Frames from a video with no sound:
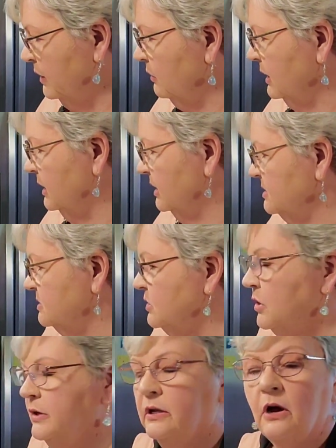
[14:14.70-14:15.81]
we are going to get
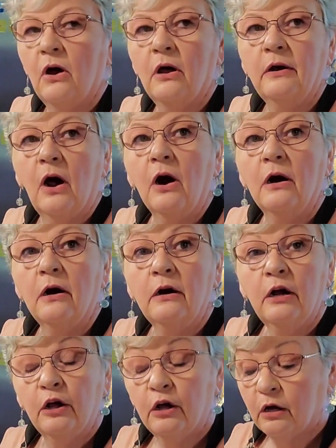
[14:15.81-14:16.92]
started on our